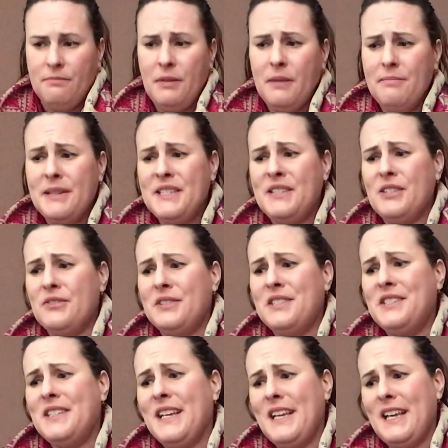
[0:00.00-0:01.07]
But Mr.
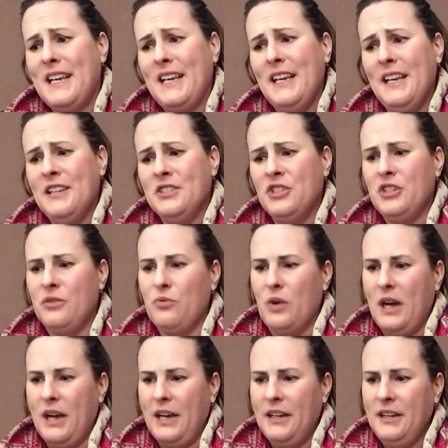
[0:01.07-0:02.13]
Z, she
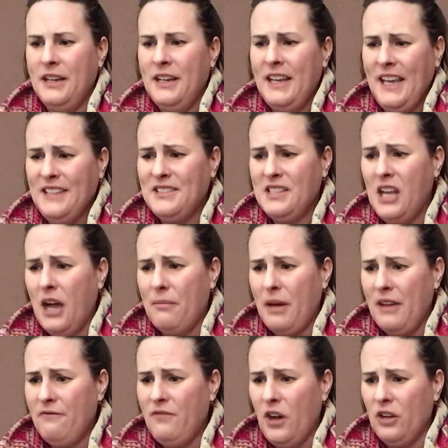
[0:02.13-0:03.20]
whined, it's not
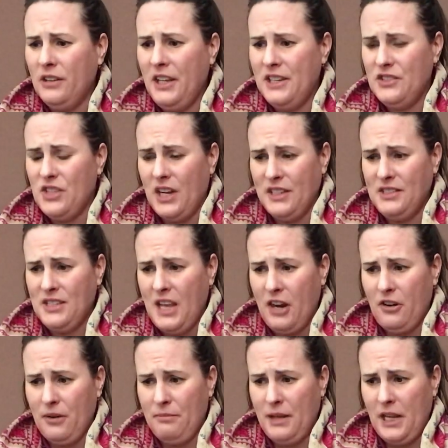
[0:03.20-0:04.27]
my fault he's not
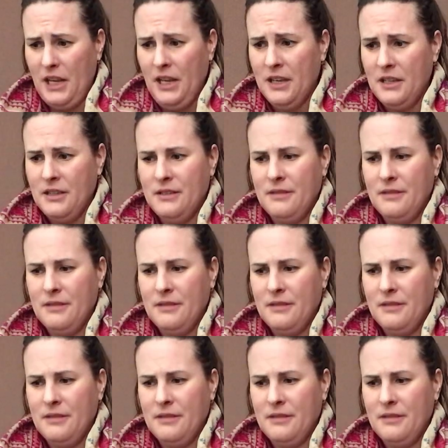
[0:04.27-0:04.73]
scared of me.